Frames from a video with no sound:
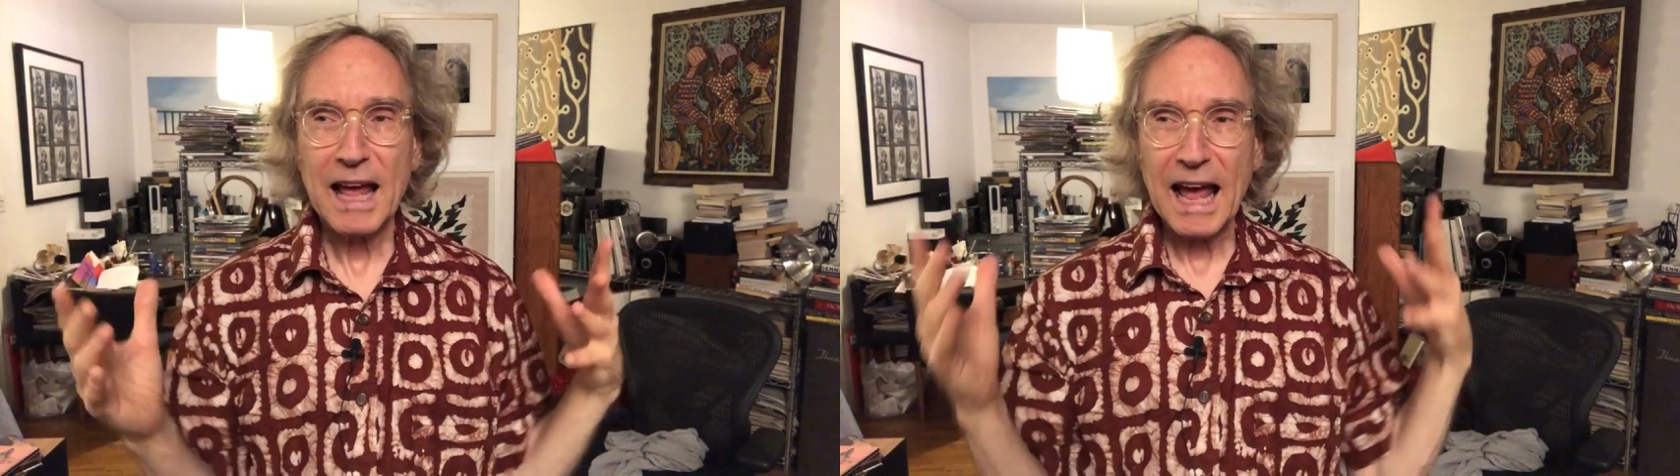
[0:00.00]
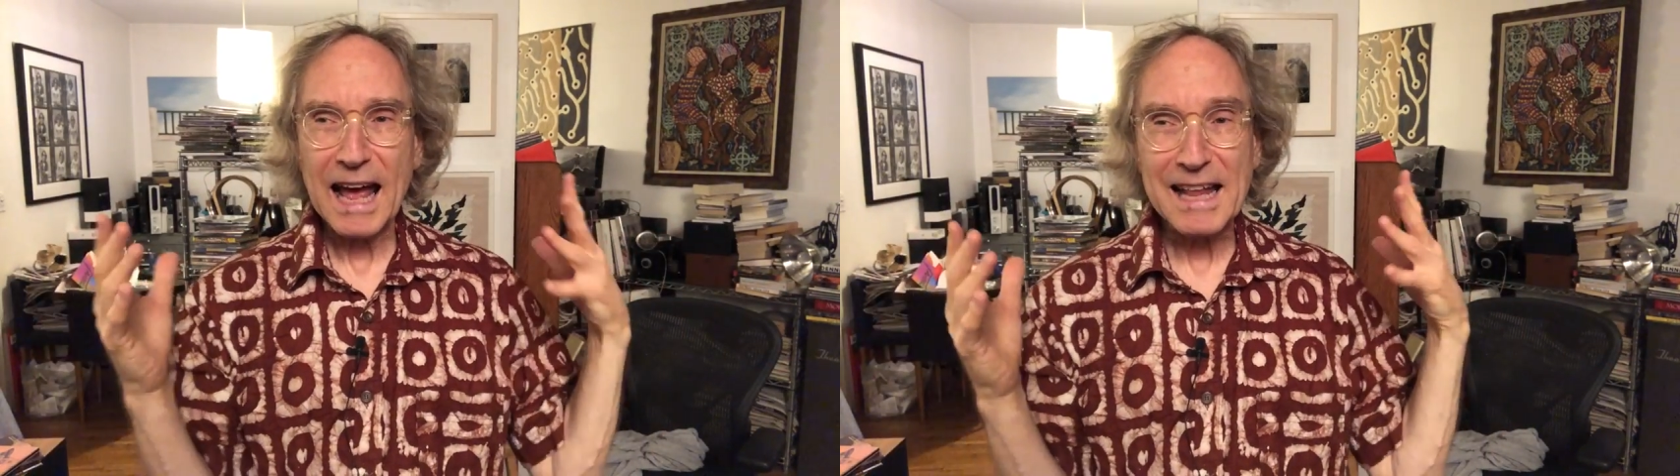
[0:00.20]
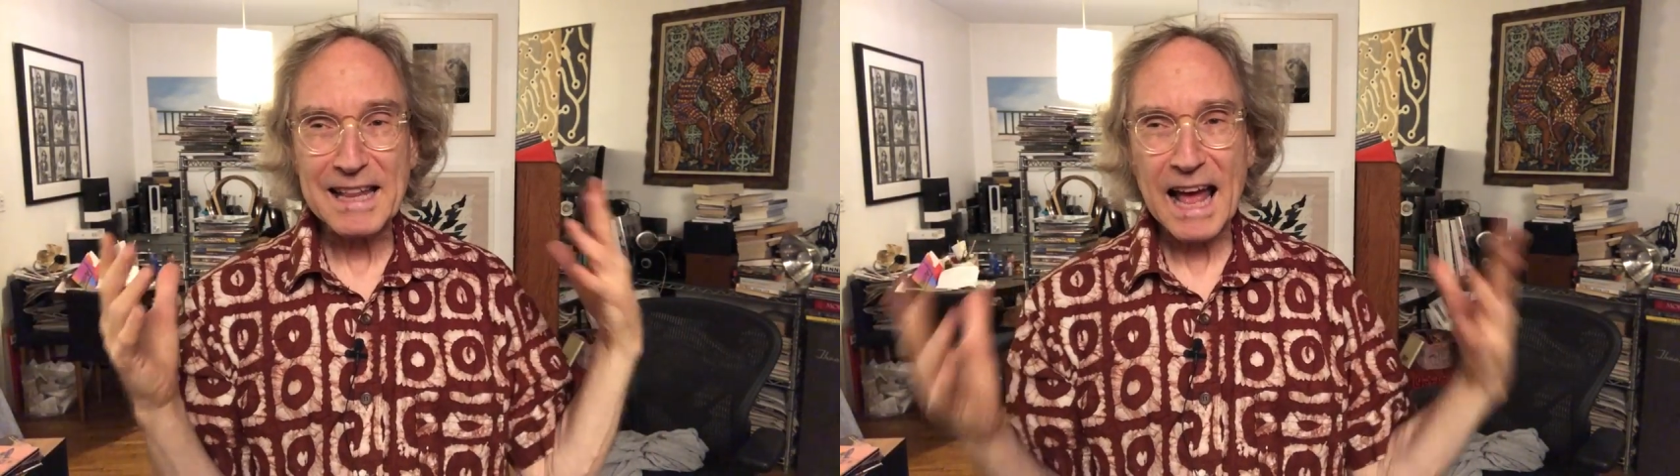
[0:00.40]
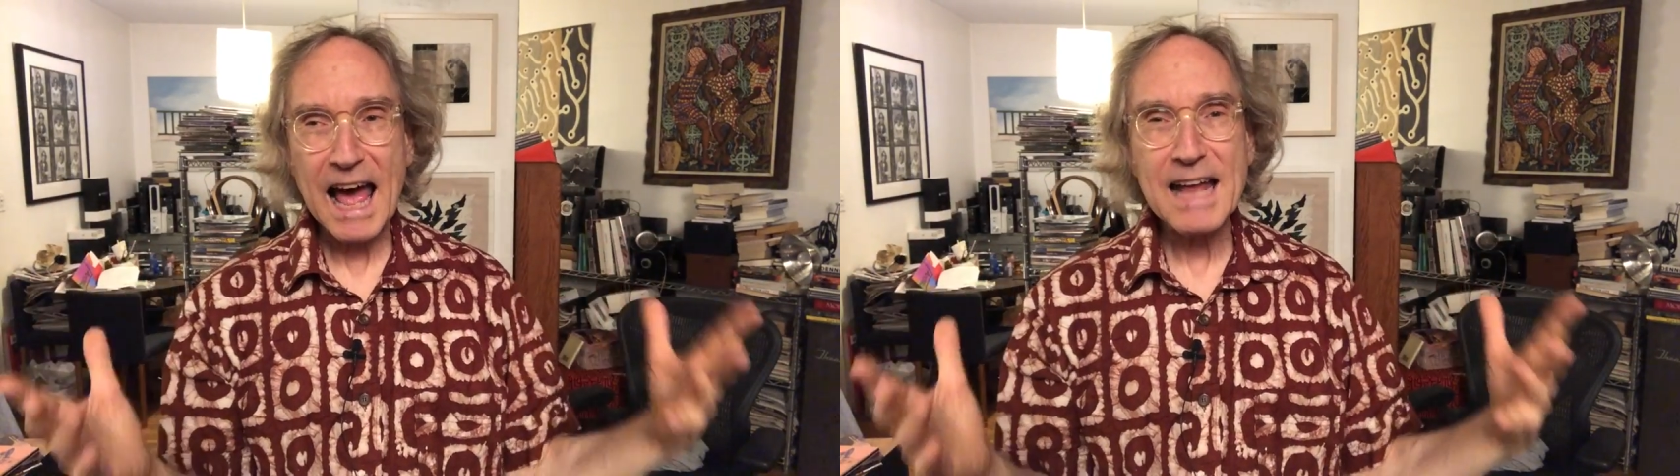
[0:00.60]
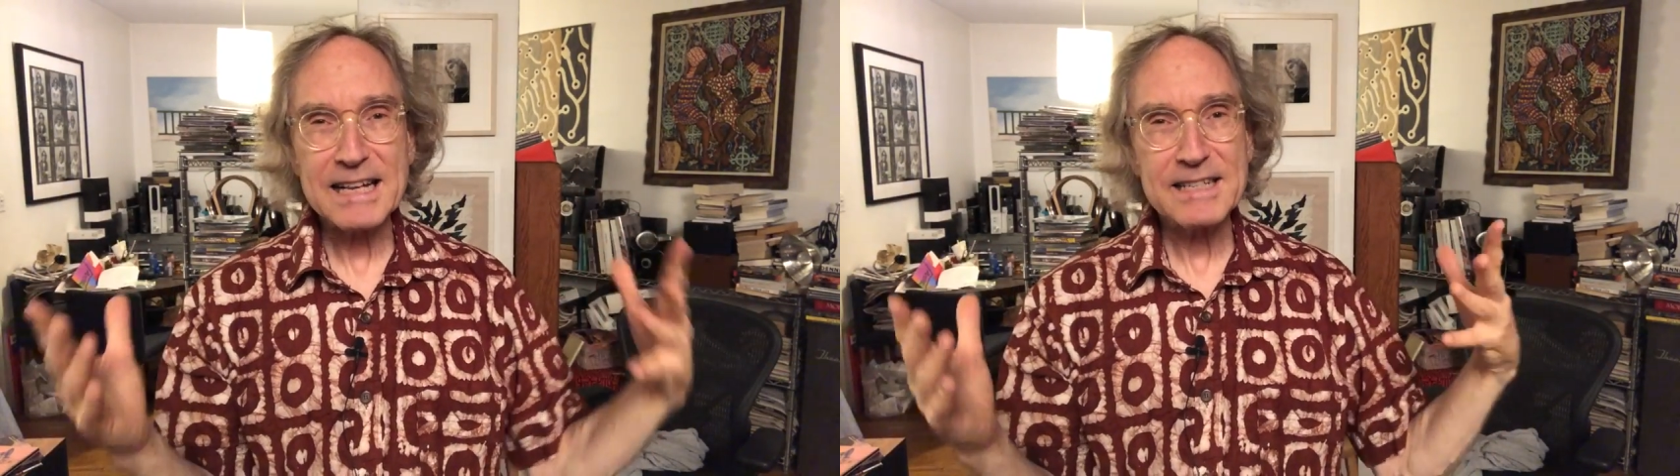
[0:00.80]
And
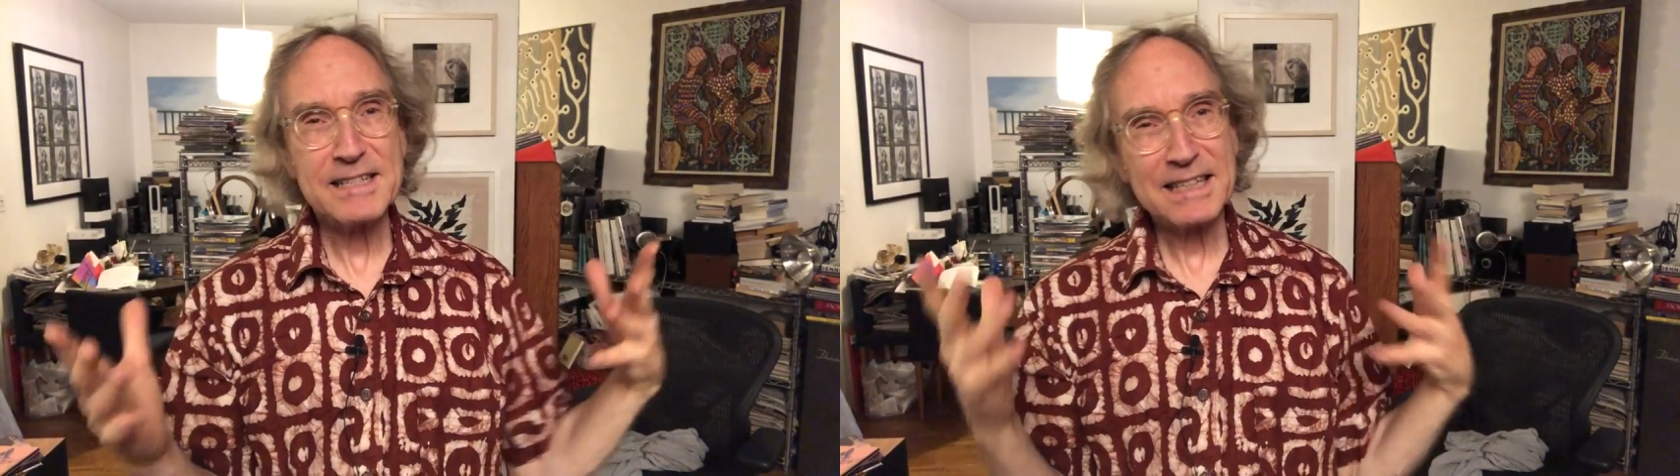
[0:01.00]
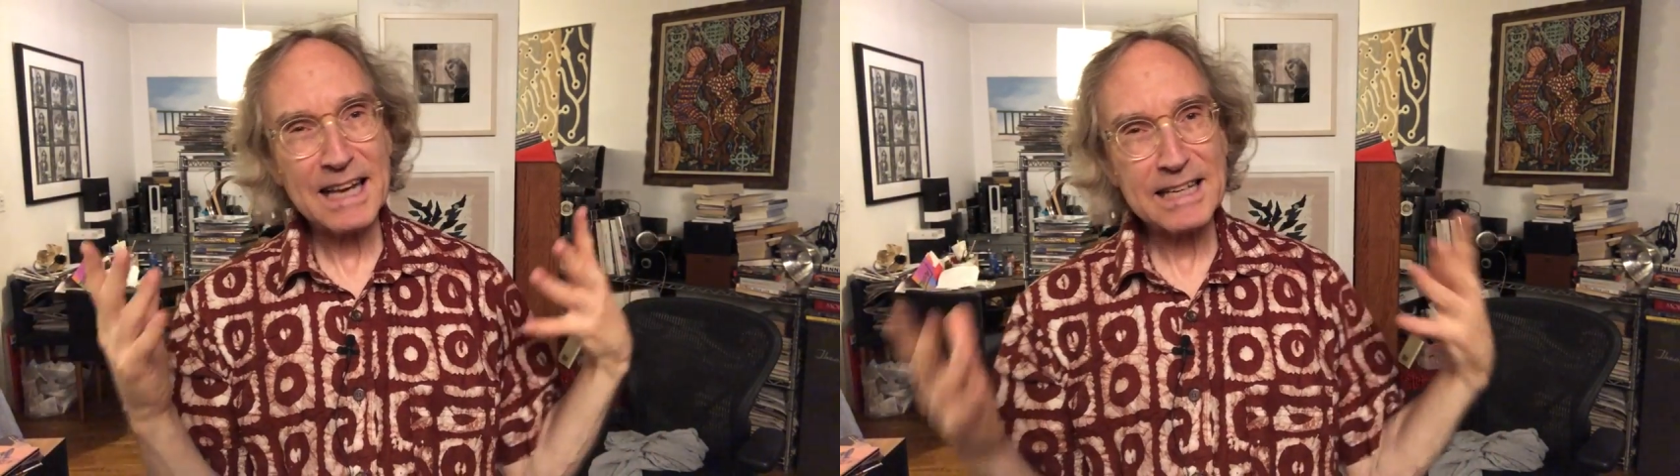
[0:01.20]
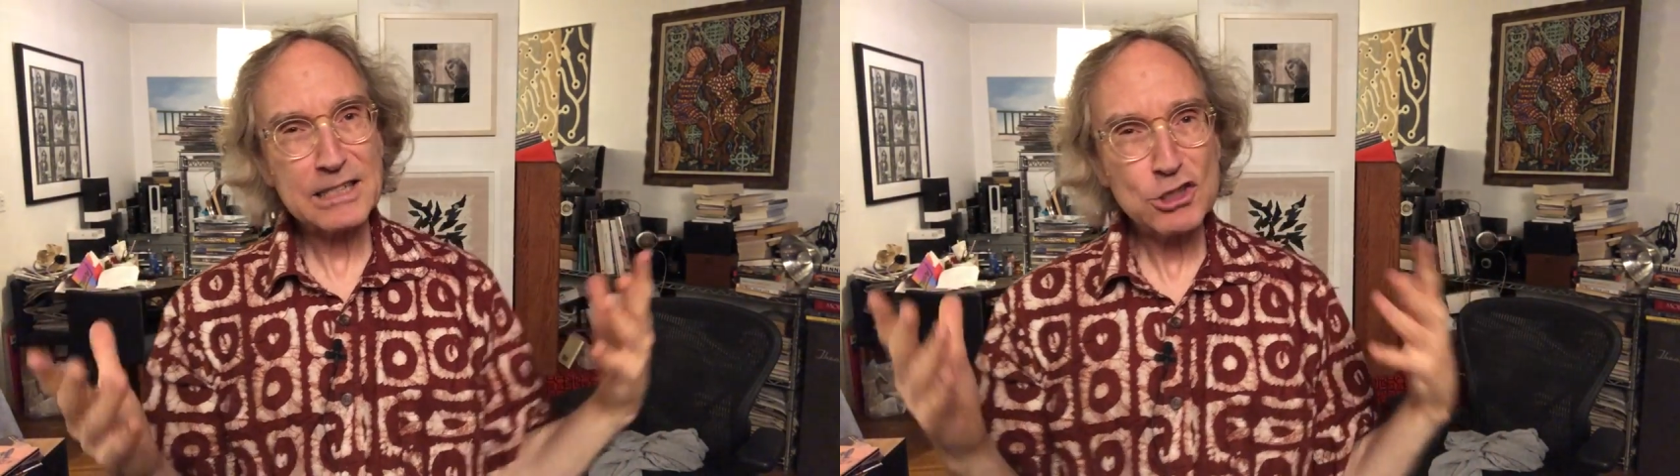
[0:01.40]
that is, again,